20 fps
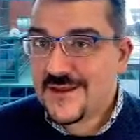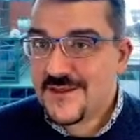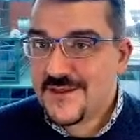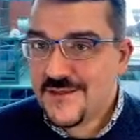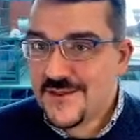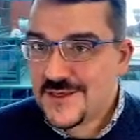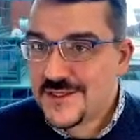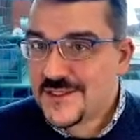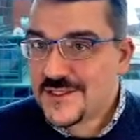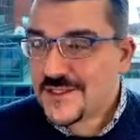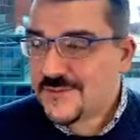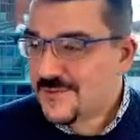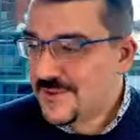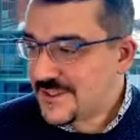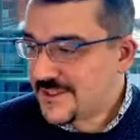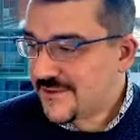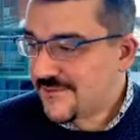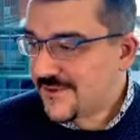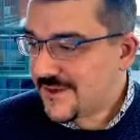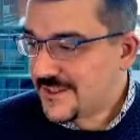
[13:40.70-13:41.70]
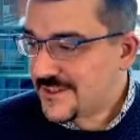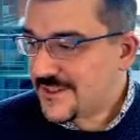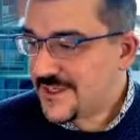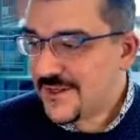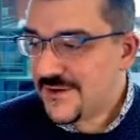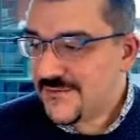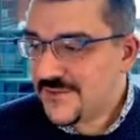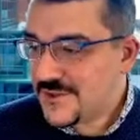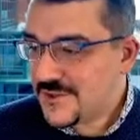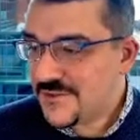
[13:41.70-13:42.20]
this specific set
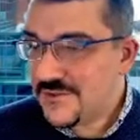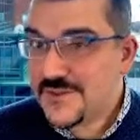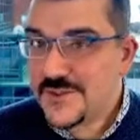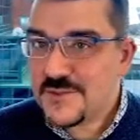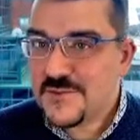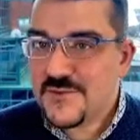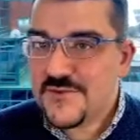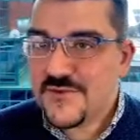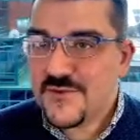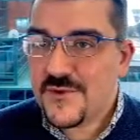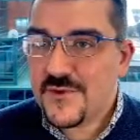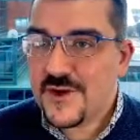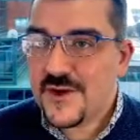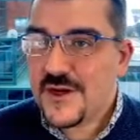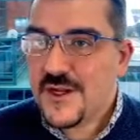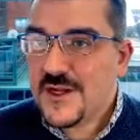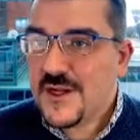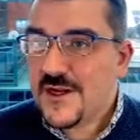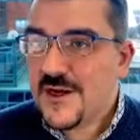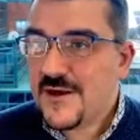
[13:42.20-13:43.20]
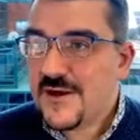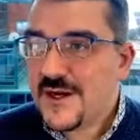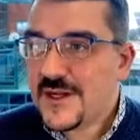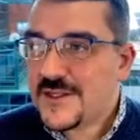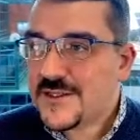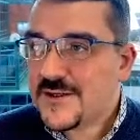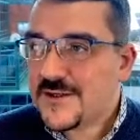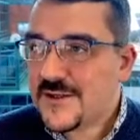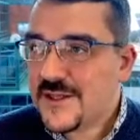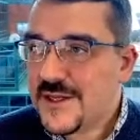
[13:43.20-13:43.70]
of tools before. All right,
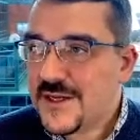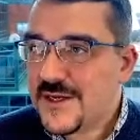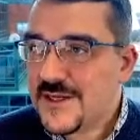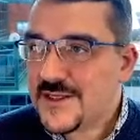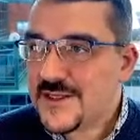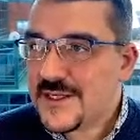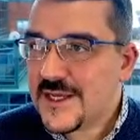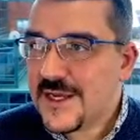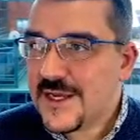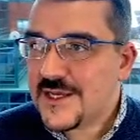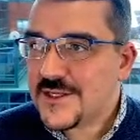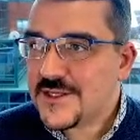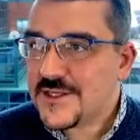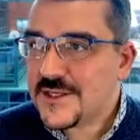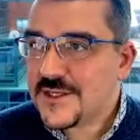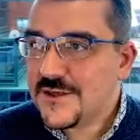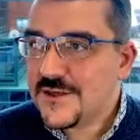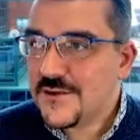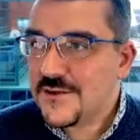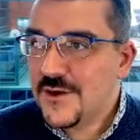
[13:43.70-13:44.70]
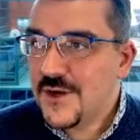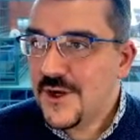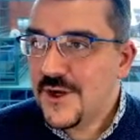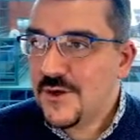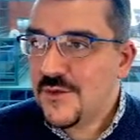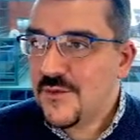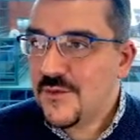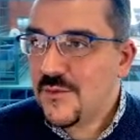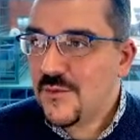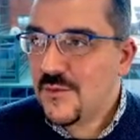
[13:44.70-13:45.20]
so let us ask you
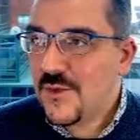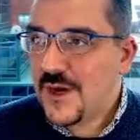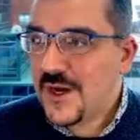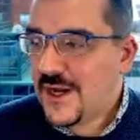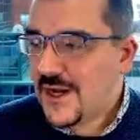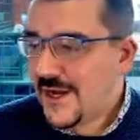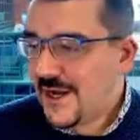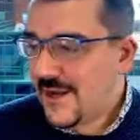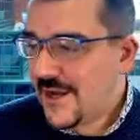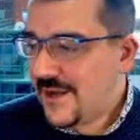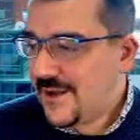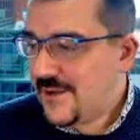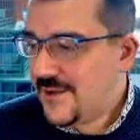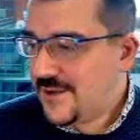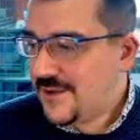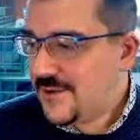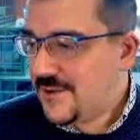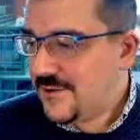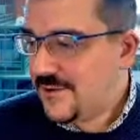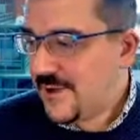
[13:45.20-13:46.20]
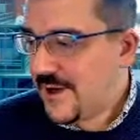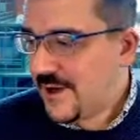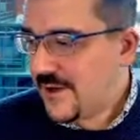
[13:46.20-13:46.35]
why you are